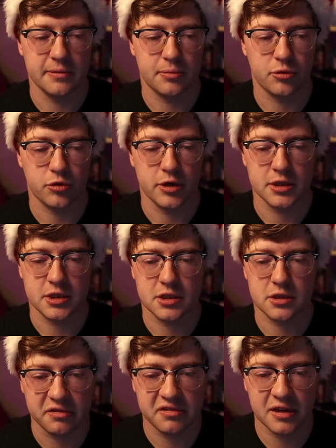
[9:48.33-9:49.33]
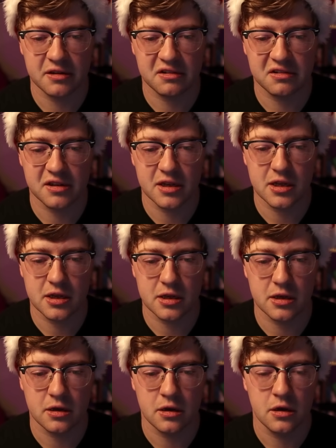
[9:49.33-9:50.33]
it print percent
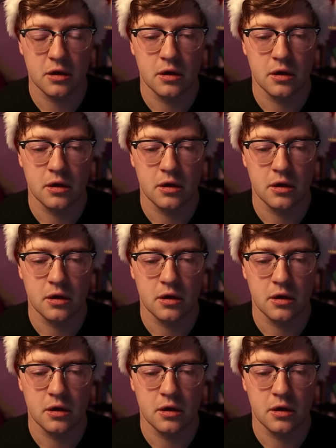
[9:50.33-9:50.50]
C,